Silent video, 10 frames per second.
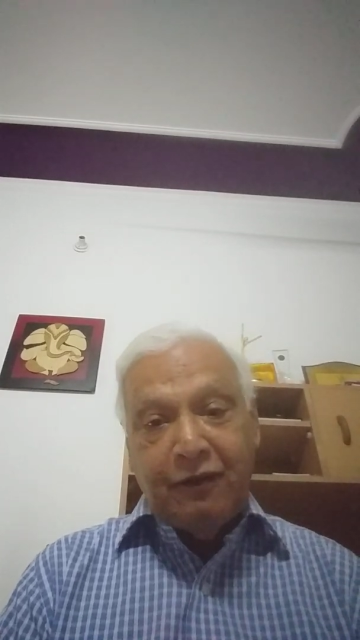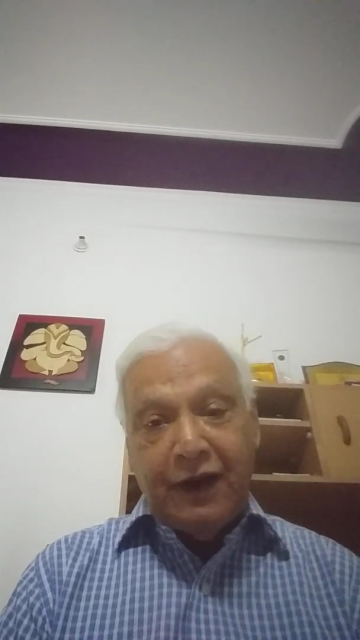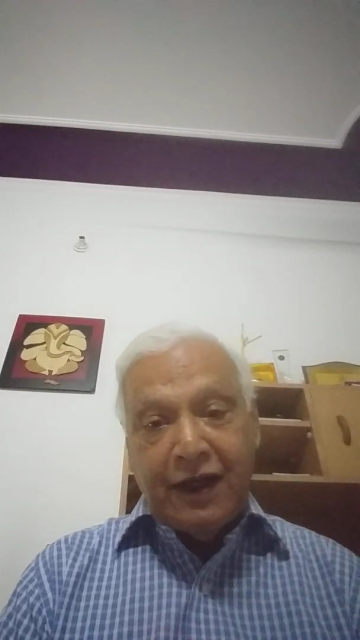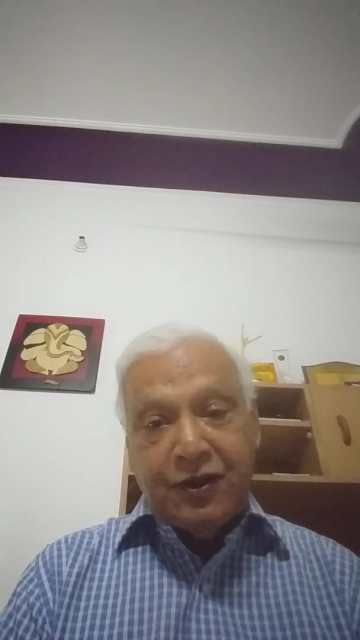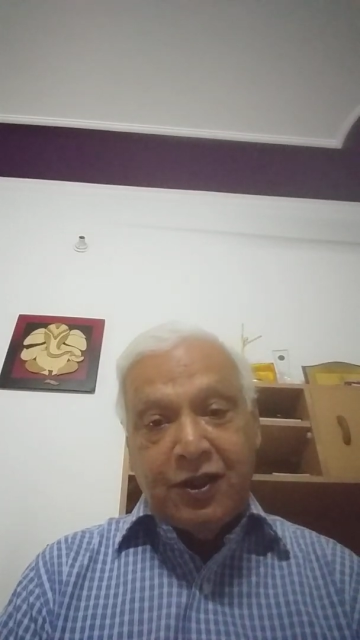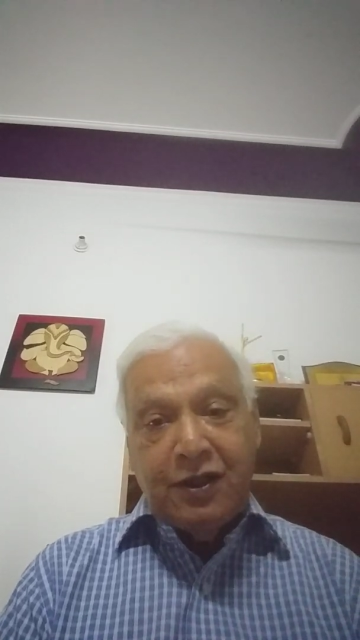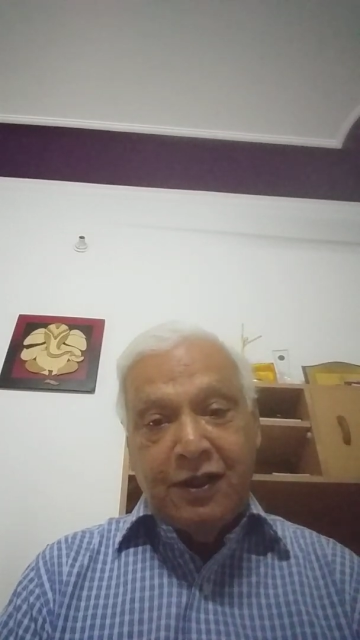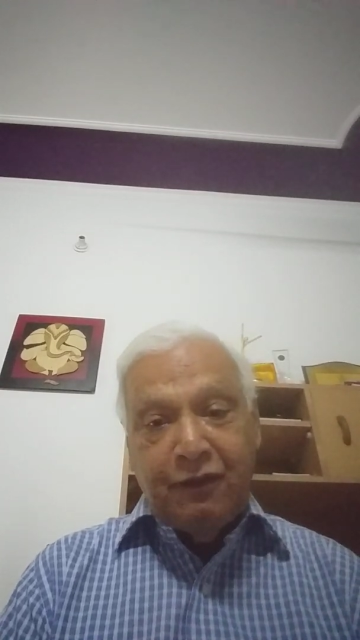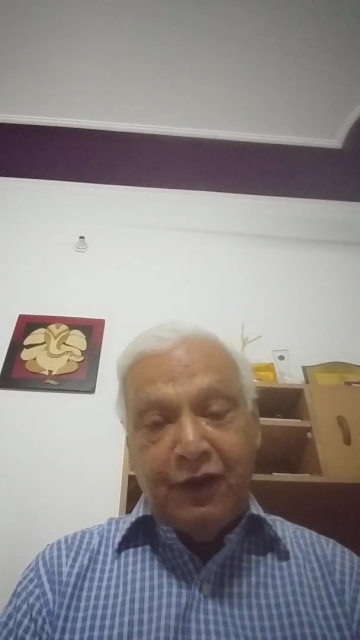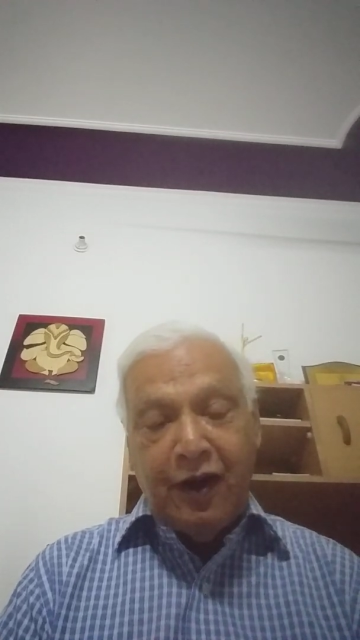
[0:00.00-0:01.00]

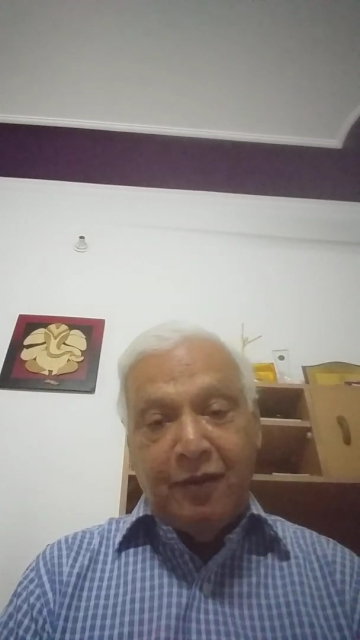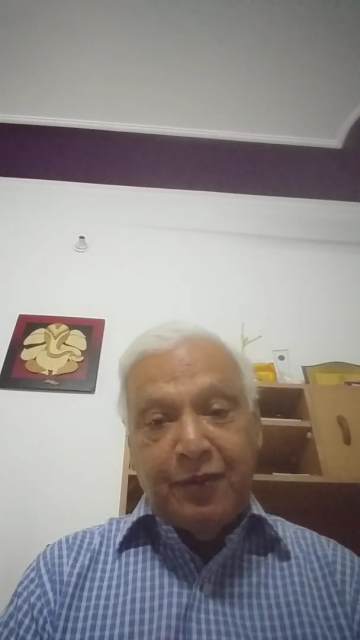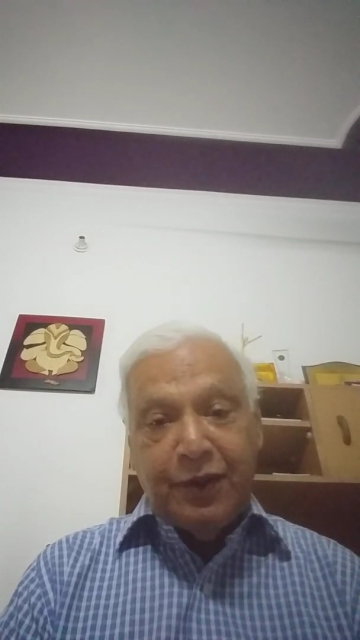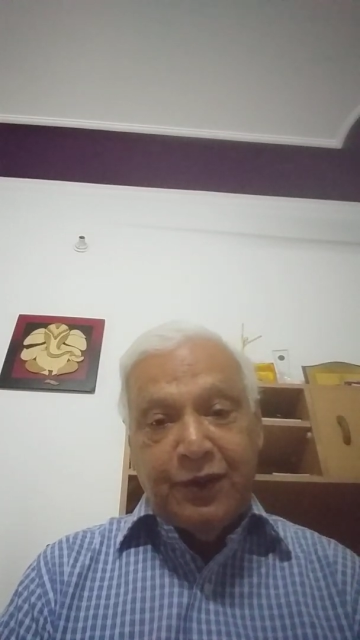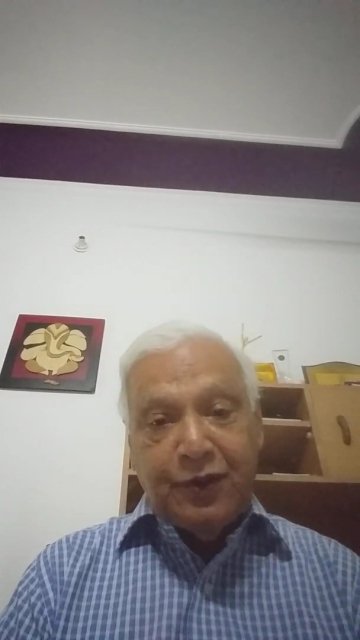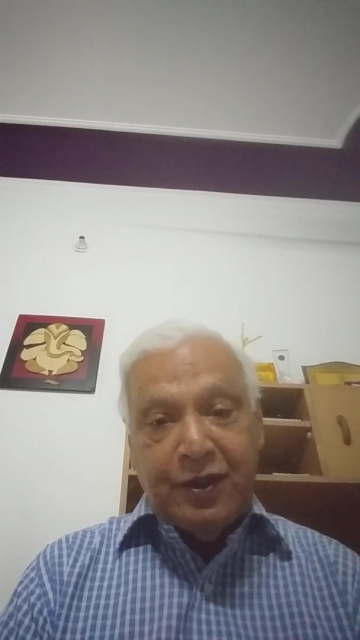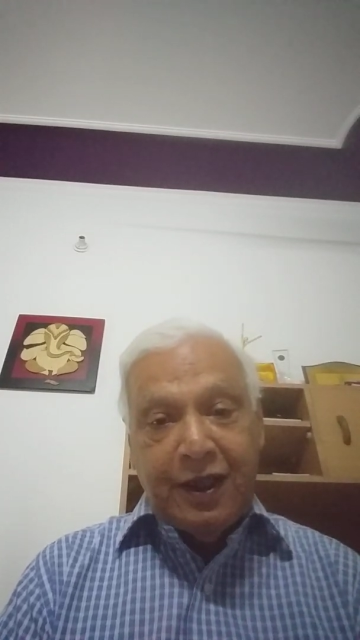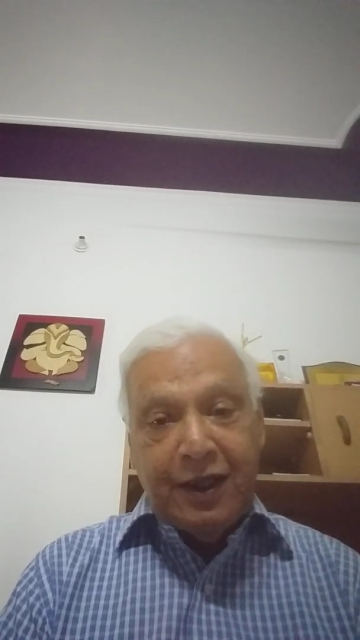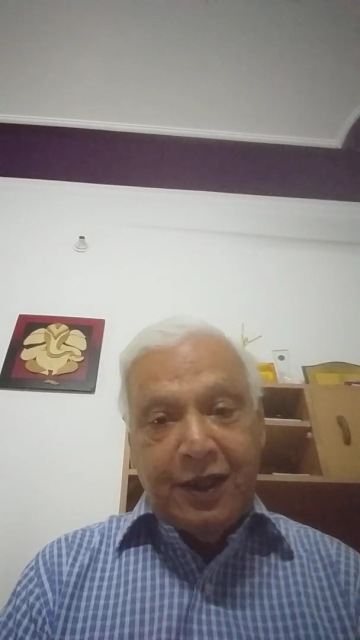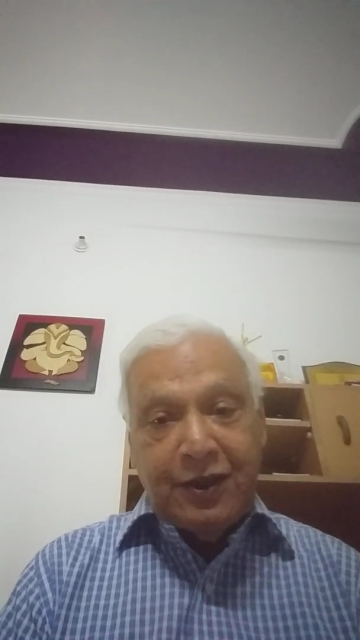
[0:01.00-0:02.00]
function, from
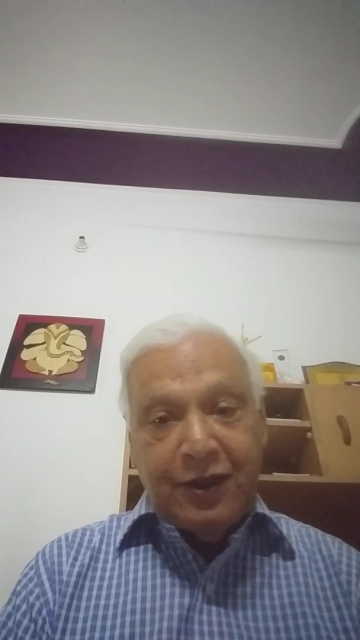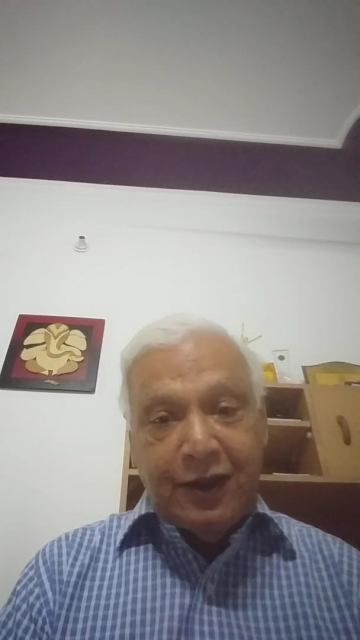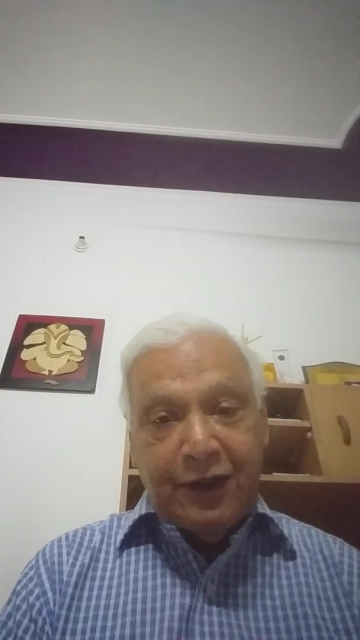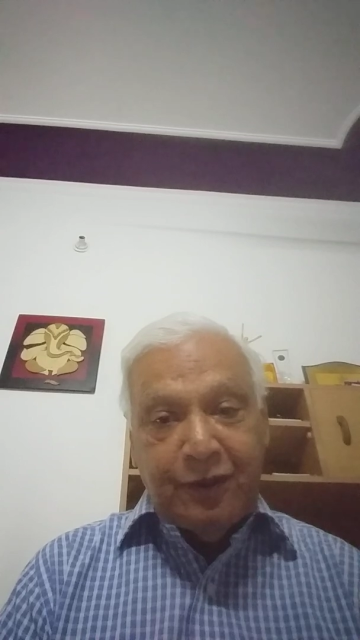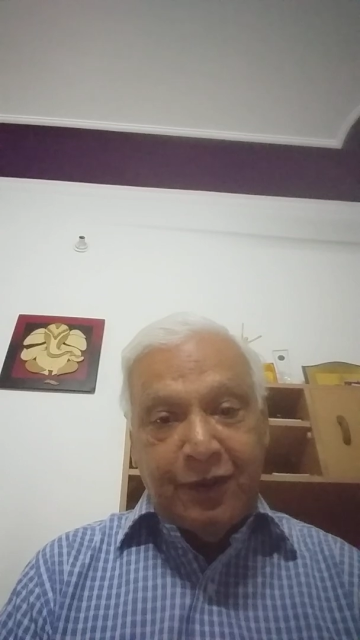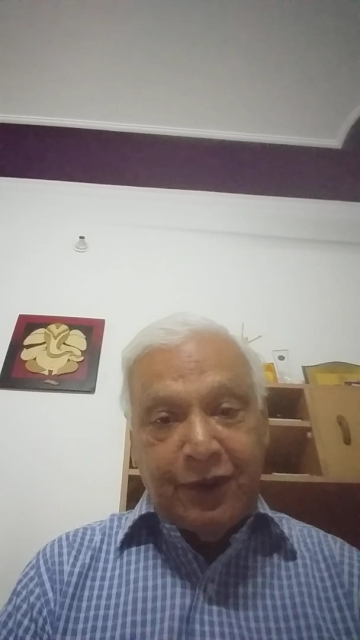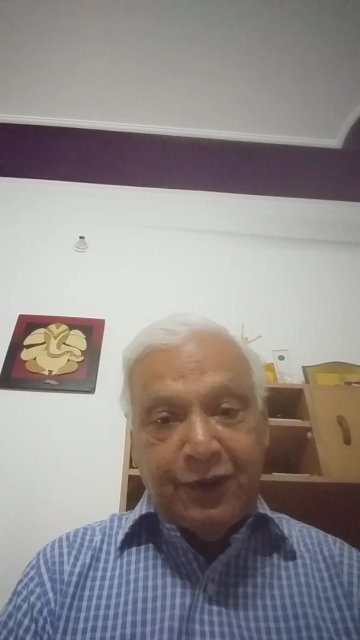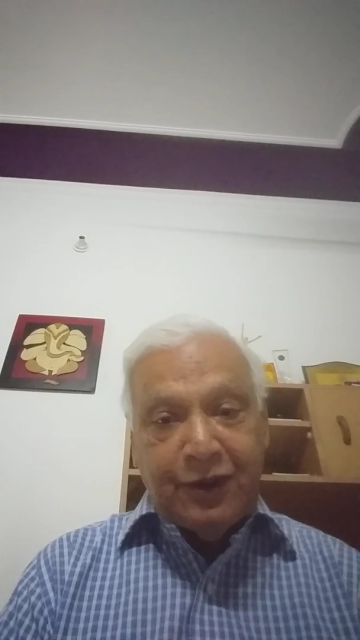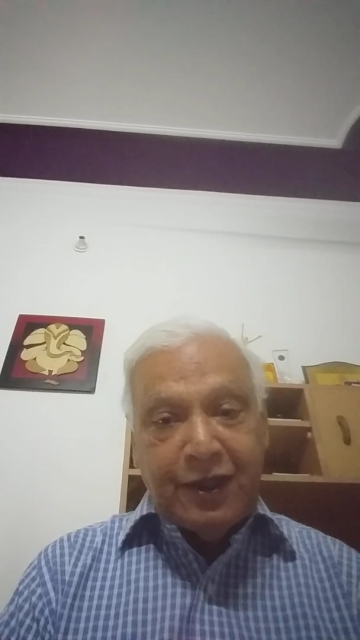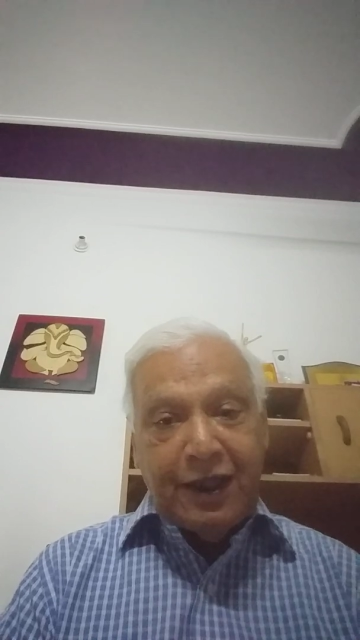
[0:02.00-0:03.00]
producing energy to
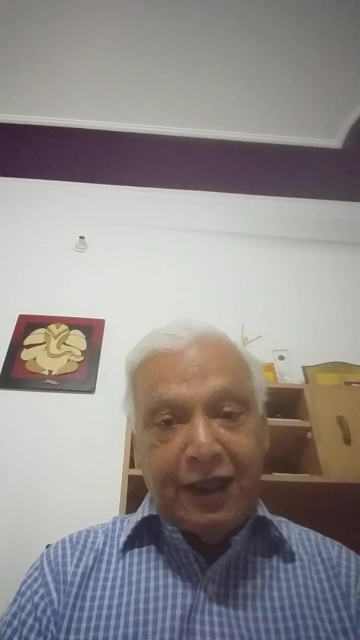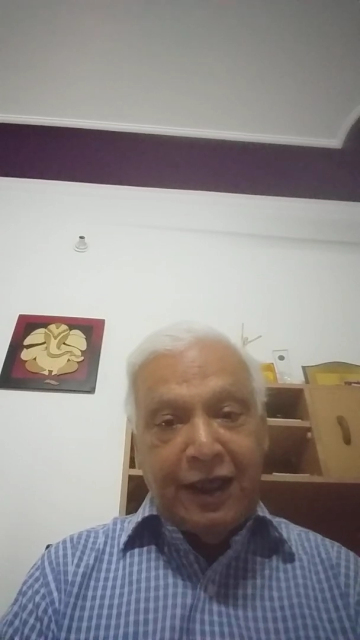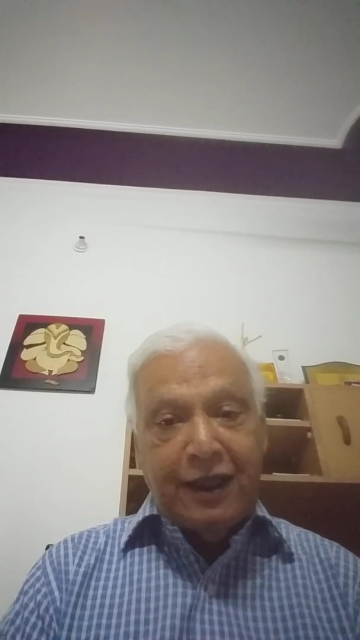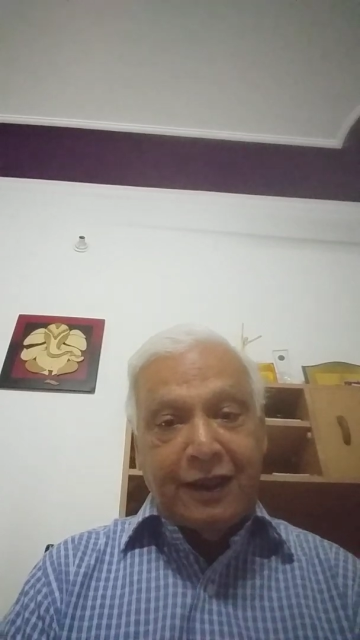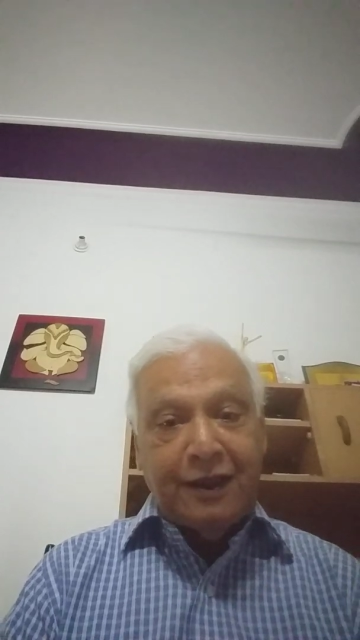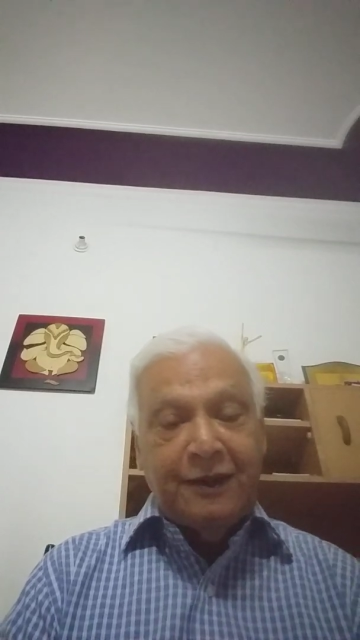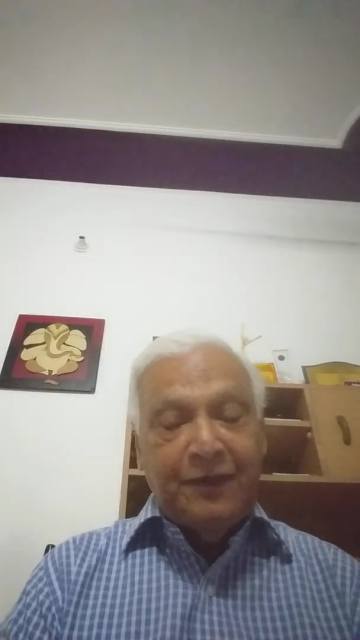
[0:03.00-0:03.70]
producing heat,